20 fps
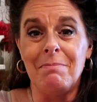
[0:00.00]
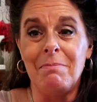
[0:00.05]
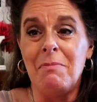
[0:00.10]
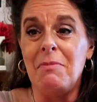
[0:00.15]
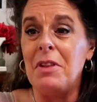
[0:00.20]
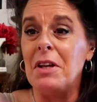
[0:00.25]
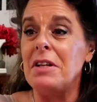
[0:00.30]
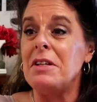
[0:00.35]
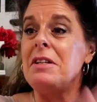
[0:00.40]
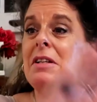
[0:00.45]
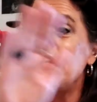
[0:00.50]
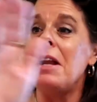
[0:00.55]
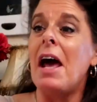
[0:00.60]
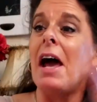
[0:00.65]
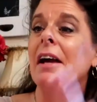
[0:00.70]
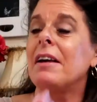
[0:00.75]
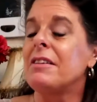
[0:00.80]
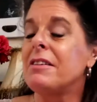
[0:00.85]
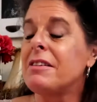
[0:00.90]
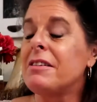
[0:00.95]
The
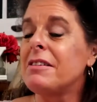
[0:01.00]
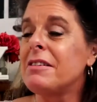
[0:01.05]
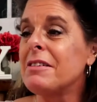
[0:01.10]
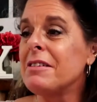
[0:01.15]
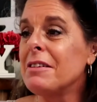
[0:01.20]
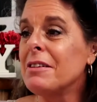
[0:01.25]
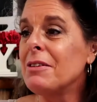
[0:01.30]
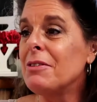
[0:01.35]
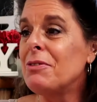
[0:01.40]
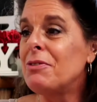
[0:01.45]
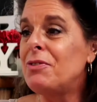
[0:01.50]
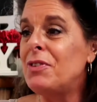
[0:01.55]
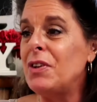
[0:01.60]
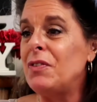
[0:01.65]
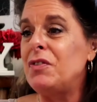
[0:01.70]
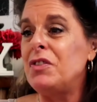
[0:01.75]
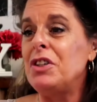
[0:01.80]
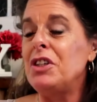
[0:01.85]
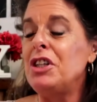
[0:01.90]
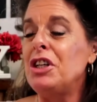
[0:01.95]
next
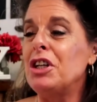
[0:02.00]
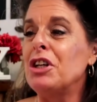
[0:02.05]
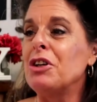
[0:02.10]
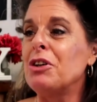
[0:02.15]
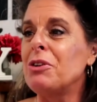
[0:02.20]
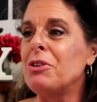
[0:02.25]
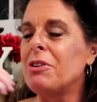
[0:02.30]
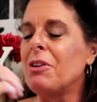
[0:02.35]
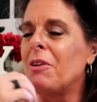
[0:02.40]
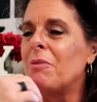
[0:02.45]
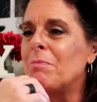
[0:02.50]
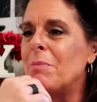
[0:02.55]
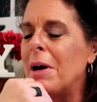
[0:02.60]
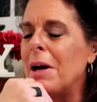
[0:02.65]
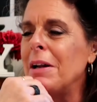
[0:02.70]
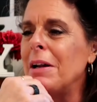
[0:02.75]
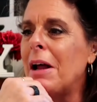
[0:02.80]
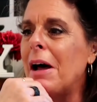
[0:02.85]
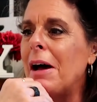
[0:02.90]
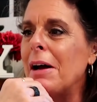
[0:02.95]
50 years of
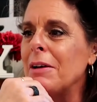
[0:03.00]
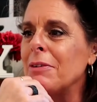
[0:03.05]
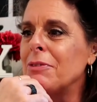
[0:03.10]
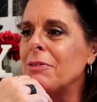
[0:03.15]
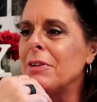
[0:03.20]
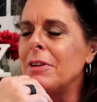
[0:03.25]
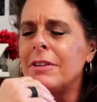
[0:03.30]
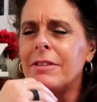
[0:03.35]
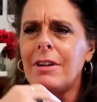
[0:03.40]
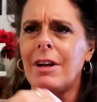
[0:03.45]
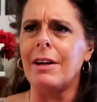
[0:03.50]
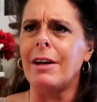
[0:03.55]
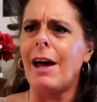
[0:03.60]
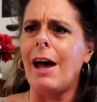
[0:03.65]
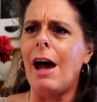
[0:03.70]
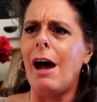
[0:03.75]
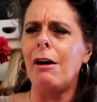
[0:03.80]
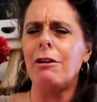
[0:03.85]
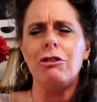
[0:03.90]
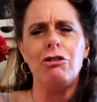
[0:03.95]
my life, and it's like,
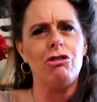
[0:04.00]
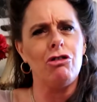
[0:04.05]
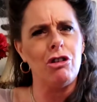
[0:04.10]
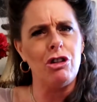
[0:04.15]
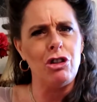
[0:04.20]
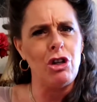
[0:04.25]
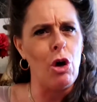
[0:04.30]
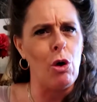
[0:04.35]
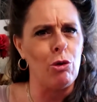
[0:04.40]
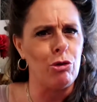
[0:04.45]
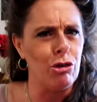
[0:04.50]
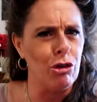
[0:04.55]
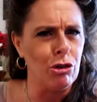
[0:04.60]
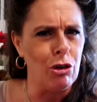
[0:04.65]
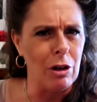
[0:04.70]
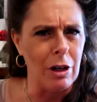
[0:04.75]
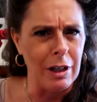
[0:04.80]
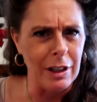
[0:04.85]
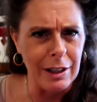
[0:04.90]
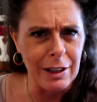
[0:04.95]
how does she know she's
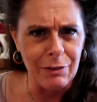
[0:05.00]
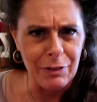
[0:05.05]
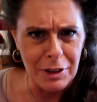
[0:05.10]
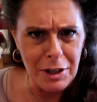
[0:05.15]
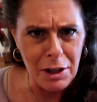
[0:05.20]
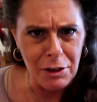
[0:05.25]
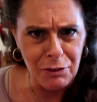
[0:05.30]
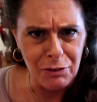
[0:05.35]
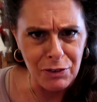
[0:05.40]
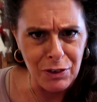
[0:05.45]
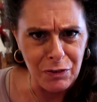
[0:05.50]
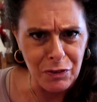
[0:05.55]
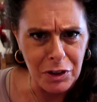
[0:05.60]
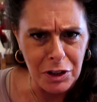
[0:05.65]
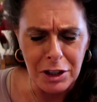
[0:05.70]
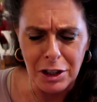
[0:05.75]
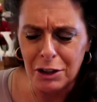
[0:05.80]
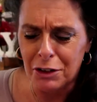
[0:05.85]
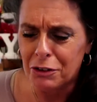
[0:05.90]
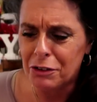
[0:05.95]
gonna live another 50
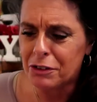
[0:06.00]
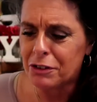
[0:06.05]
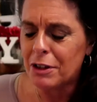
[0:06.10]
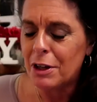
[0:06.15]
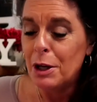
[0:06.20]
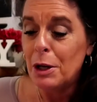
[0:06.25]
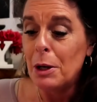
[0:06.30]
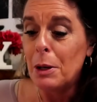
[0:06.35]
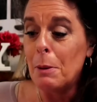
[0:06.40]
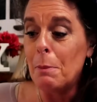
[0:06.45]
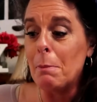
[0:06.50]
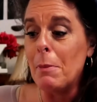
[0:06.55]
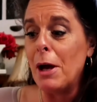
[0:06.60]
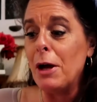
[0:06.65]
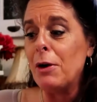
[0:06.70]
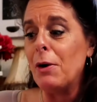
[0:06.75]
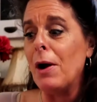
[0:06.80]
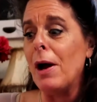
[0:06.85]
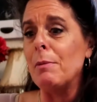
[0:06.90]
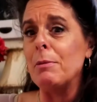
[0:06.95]
years? My
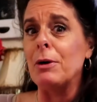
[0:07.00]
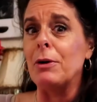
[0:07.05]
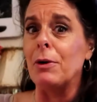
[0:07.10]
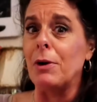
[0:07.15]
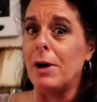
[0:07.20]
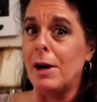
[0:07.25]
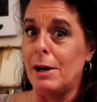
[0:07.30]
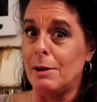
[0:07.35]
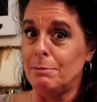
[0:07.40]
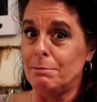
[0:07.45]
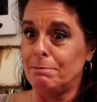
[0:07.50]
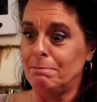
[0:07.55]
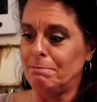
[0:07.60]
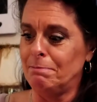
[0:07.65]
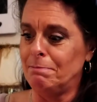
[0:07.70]
grandma Graham